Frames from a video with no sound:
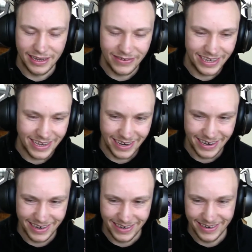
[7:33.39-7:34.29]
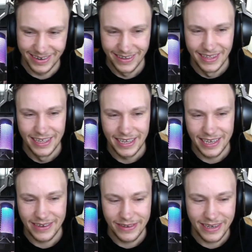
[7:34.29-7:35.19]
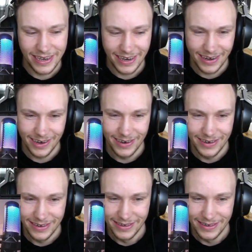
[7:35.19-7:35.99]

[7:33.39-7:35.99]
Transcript: we thank go. You. Here we go. Where are you from?